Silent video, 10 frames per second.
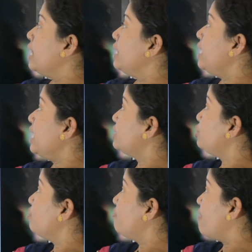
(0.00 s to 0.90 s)
Next
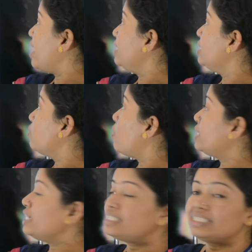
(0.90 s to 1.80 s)
you find what
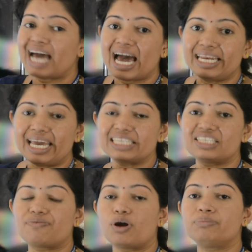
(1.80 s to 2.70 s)
is tan x
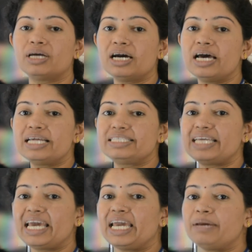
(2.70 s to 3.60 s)
from the
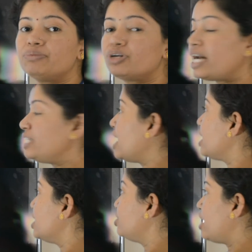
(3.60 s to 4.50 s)
same right
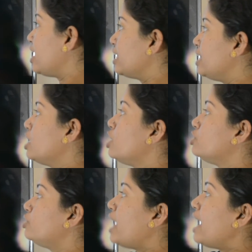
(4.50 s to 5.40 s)
angle triangle.
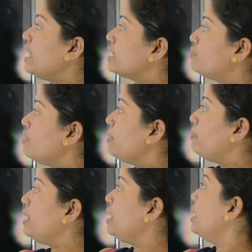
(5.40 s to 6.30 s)
So tan x will
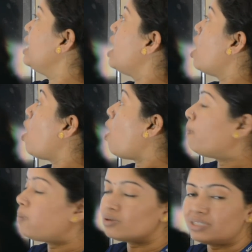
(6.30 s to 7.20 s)
be
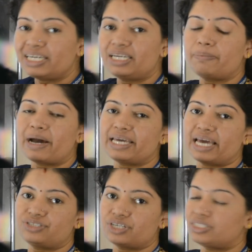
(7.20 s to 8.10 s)
opposite by
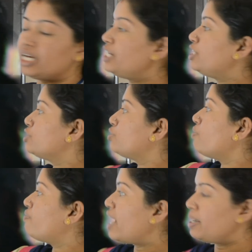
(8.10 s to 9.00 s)
adjacent, so
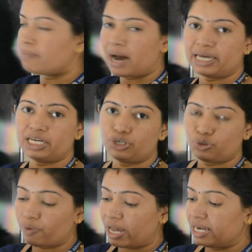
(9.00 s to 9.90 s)
5 by
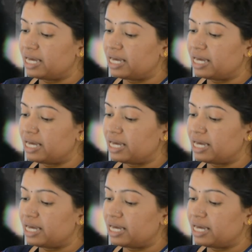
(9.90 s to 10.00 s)
12.